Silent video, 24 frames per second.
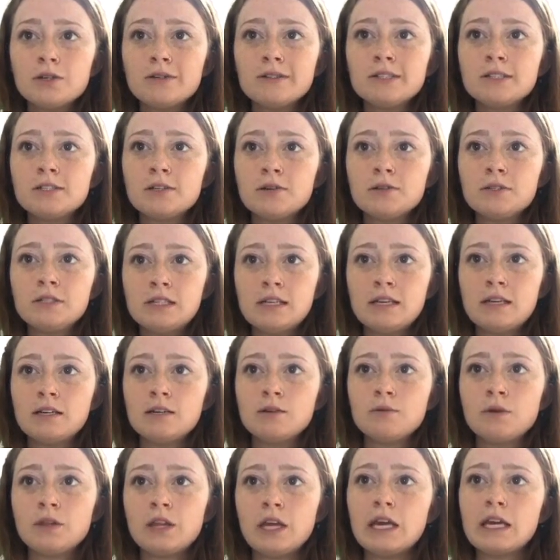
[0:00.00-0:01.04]
associated
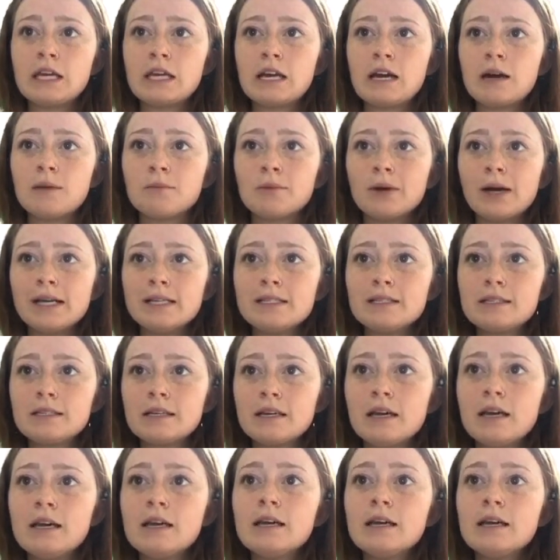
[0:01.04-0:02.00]
with income risk.